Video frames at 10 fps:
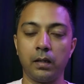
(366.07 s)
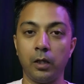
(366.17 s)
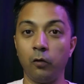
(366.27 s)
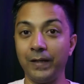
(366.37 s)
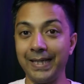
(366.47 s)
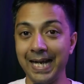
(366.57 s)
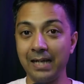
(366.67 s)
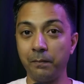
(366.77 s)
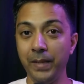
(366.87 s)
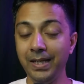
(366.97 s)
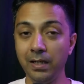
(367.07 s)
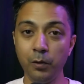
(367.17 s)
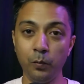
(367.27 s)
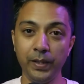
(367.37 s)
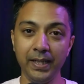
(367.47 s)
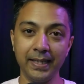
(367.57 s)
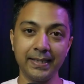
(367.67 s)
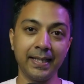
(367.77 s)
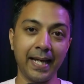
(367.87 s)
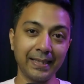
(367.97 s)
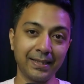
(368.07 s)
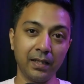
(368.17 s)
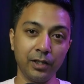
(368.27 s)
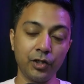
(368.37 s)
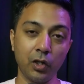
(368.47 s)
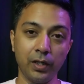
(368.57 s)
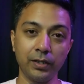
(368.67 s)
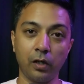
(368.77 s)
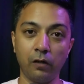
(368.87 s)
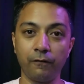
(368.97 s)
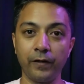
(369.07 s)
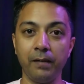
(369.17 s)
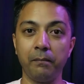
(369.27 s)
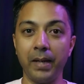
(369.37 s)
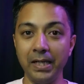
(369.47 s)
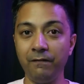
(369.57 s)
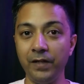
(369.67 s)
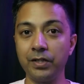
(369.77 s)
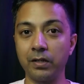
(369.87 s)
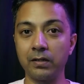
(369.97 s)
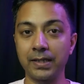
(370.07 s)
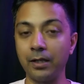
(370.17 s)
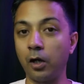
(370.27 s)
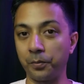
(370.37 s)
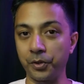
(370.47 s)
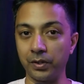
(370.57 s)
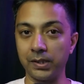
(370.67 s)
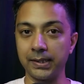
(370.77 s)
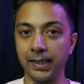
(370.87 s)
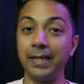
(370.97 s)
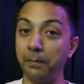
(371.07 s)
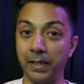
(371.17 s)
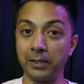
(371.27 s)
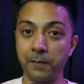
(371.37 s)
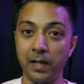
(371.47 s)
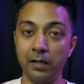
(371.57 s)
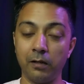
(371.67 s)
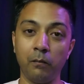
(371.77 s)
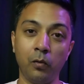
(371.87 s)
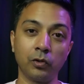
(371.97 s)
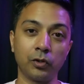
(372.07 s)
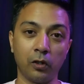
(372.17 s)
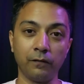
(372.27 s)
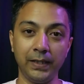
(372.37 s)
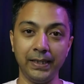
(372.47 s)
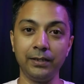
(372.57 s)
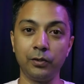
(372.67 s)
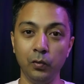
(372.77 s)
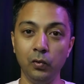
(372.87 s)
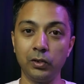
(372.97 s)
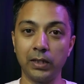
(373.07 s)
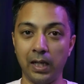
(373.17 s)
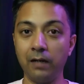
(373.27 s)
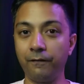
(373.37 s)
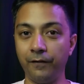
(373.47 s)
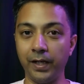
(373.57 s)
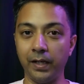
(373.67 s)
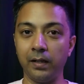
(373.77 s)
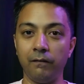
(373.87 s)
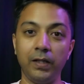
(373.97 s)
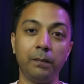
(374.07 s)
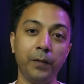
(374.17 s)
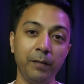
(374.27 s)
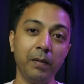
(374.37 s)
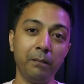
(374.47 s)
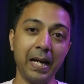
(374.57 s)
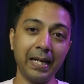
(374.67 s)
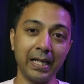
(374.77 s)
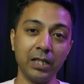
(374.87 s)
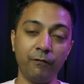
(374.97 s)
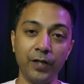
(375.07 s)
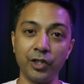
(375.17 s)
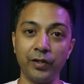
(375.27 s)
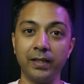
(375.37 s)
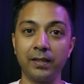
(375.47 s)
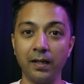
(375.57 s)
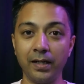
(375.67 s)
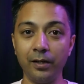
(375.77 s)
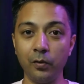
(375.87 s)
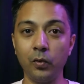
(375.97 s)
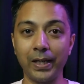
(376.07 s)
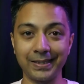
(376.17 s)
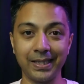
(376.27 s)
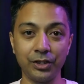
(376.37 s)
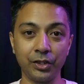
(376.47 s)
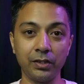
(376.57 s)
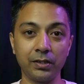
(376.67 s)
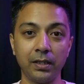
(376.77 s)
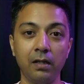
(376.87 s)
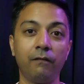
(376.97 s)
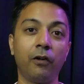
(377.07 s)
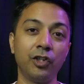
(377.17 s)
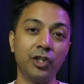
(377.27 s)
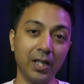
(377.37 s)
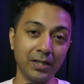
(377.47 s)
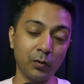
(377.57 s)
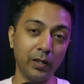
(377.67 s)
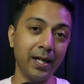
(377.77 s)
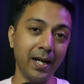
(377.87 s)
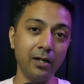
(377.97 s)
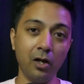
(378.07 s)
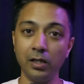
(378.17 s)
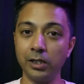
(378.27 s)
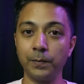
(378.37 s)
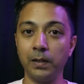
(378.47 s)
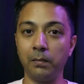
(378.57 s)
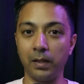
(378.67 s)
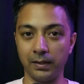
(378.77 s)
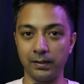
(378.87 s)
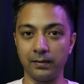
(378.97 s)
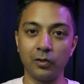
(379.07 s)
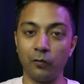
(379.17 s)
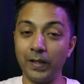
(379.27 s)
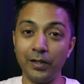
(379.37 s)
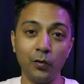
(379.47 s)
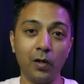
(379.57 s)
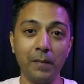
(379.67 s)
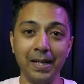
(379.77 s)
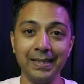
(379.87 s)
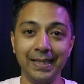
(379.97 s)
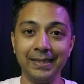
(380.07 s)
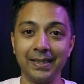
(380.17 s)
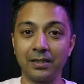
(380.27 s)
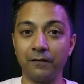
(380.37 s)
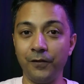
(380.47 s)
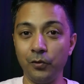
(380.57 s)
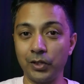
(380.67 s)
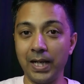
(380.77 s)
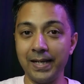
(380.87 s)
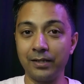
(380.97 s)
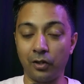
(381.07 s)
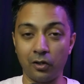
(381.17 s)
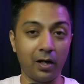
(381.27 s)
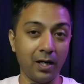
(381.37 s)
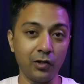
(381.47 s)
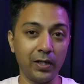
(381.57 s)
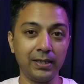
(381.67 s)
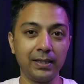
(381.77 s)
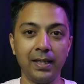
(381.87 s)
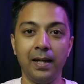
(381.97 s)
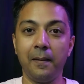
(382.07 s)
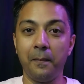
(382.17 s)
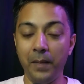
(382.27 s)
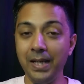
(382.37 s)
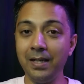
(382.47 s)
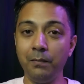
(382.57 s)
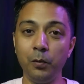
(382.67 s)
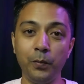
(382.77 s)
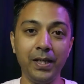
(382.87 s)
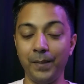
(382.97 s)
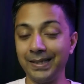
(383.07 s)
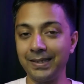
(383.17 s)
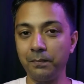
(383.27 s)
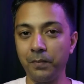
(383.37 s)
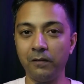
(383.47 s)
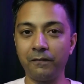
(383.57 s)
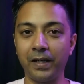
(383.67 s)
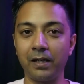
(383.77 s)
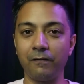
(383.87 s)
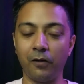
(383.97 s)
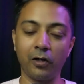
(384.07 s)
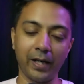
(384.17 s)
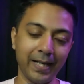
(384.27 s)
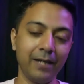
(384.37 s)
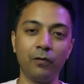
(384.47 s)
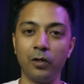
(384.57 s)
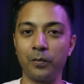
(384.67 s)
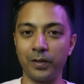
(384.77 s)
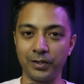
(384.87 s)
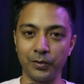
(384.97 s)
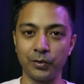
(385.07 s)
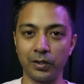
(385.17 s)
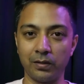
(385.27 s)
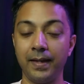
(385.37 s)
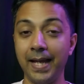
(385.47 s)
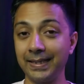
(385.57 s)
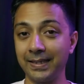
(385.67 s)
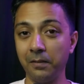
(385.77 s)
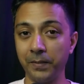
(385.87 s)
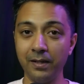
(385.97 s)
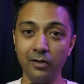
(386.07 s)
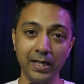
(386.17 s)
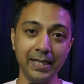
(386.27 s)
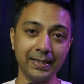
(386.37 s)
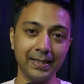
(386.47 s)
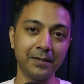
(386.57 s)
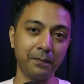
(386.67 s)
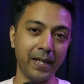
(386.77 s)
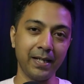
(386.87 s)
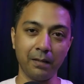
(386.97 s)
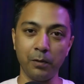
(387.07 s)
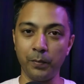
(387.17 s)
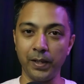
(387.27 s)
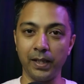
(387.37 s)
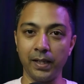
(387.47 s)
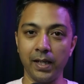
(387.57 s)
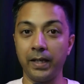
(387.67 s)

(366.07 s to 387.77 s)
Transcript: Along with that, MainWP is an excellent choice offering many features and options. And the best part, most of these tools are free with a premium package featuring 32 extensions for just $29 per month. So whether you are managing just a few sites or hundreds, MainWP makes it perfect for any WordPress user. Next up in our list is ManageWP.